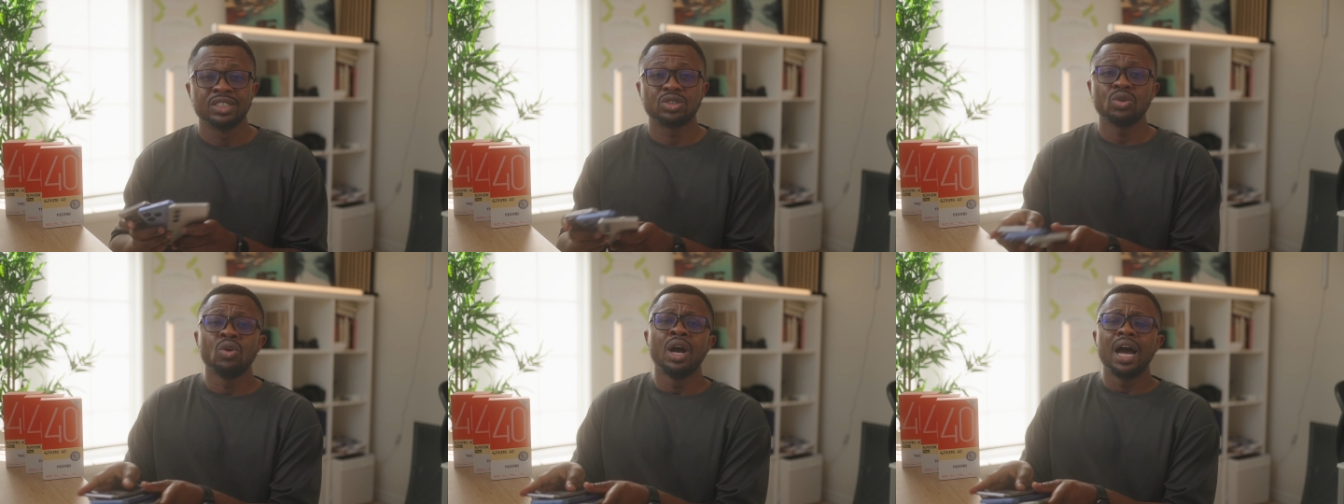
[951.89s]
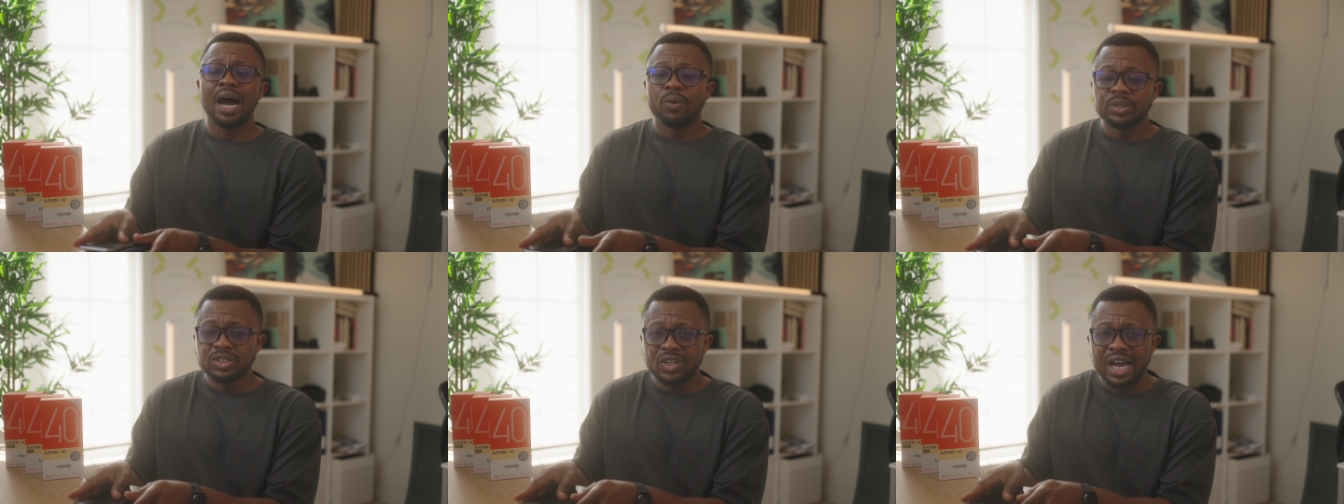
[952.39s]
So I
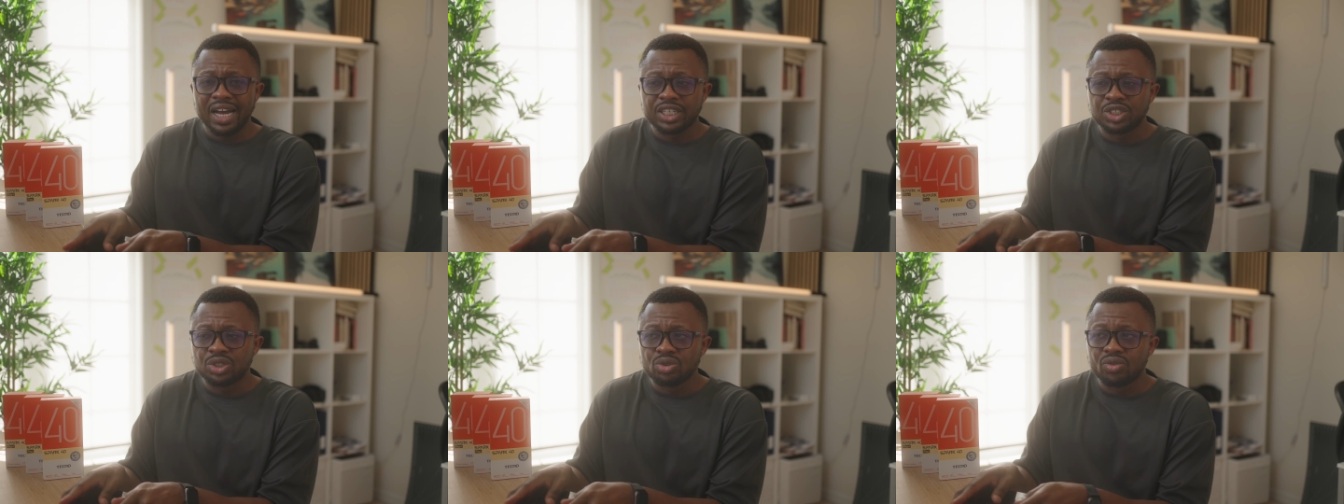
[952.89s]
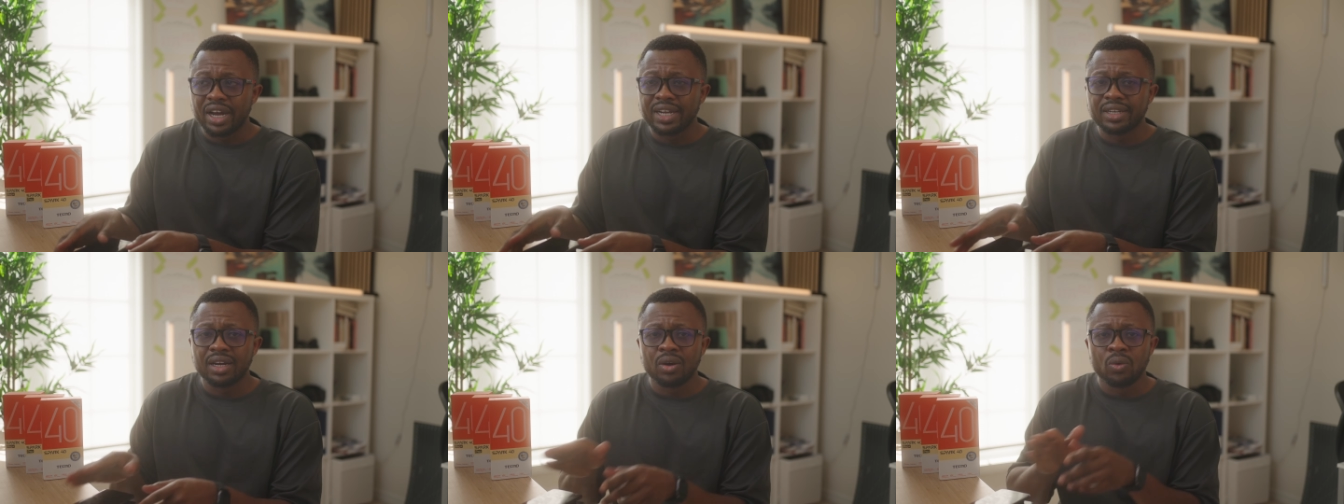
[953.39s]
want to ask you right
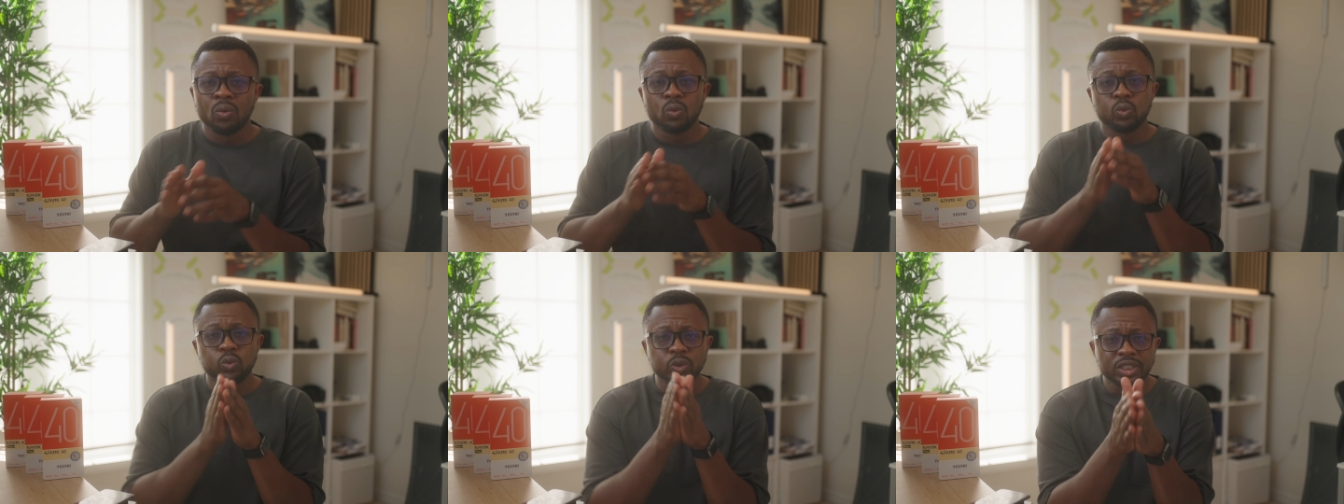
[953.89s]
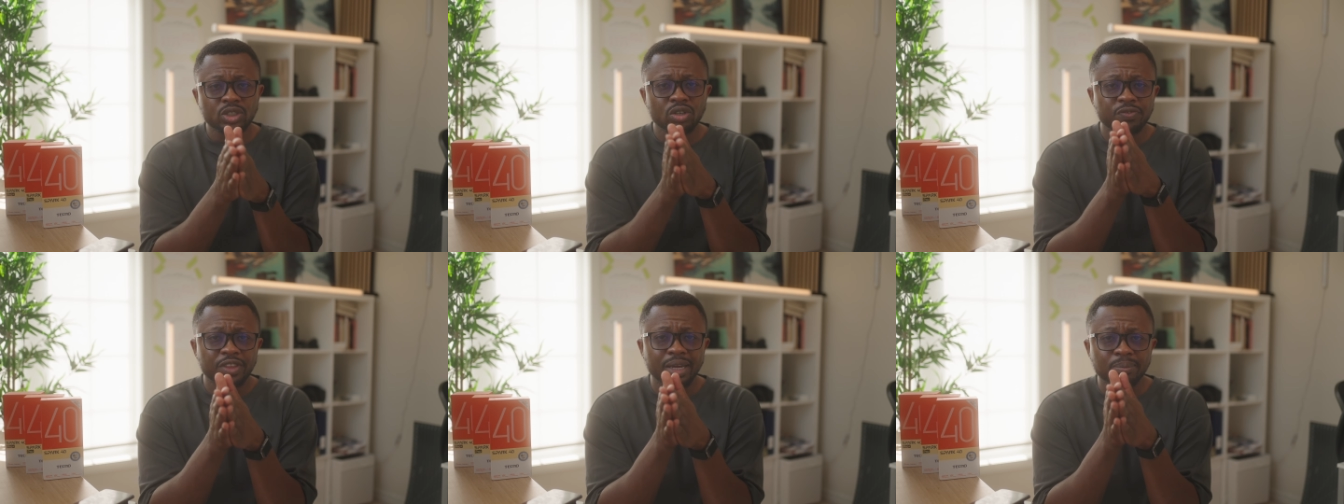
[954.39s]
now, which
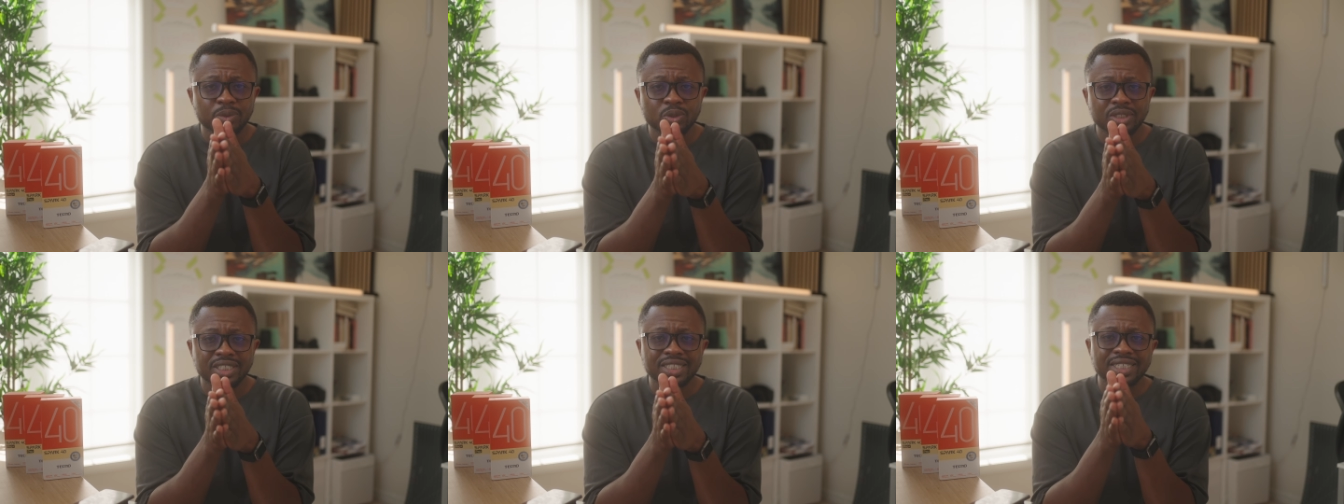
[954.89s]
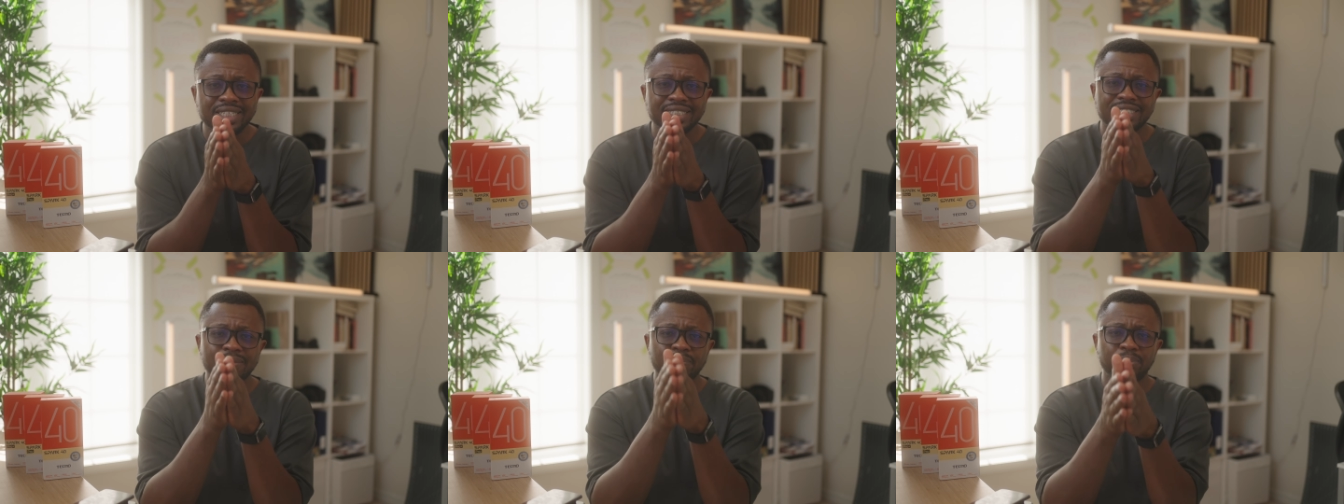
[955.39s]
of them do you think is
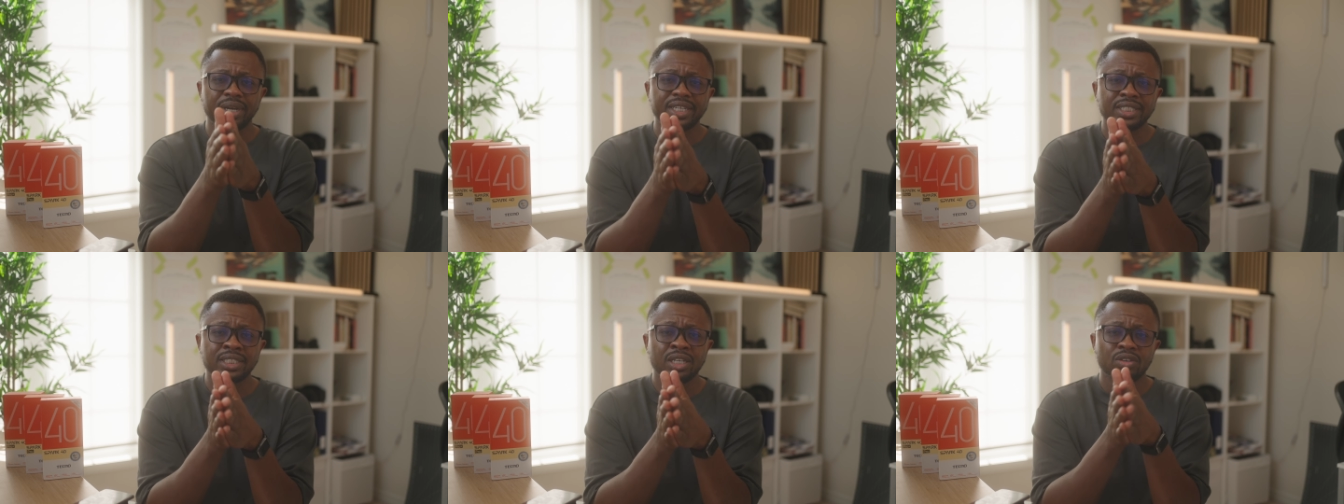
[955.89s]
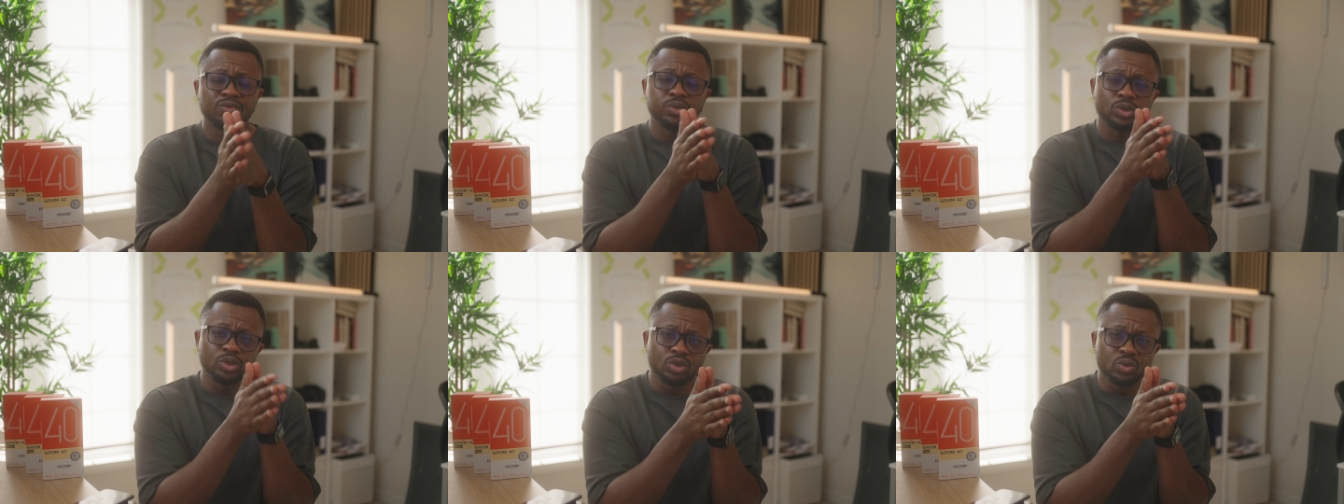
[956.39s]
the best
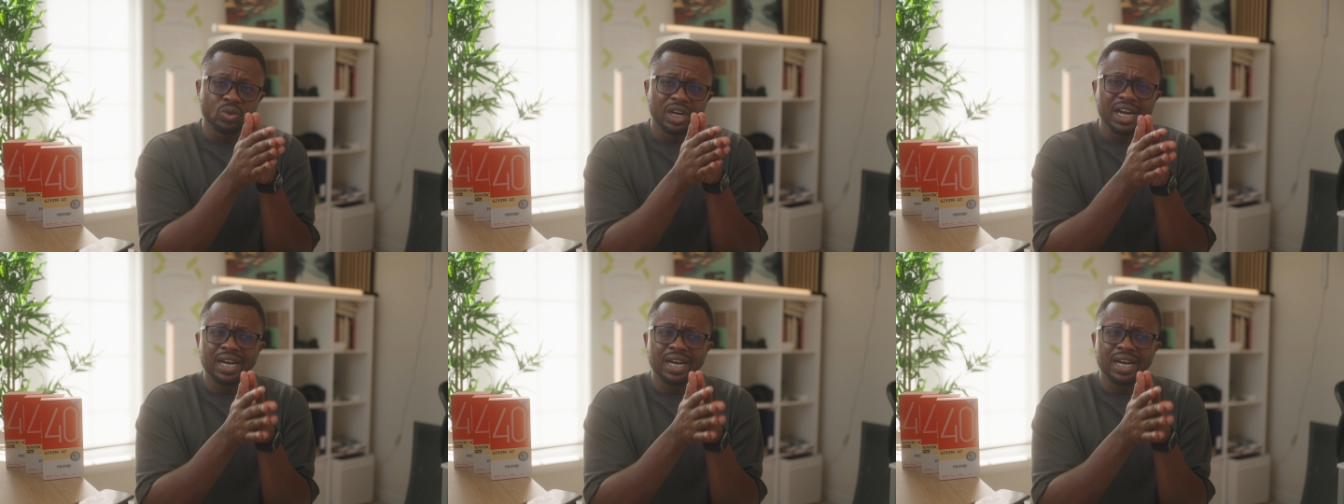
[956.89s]
for you,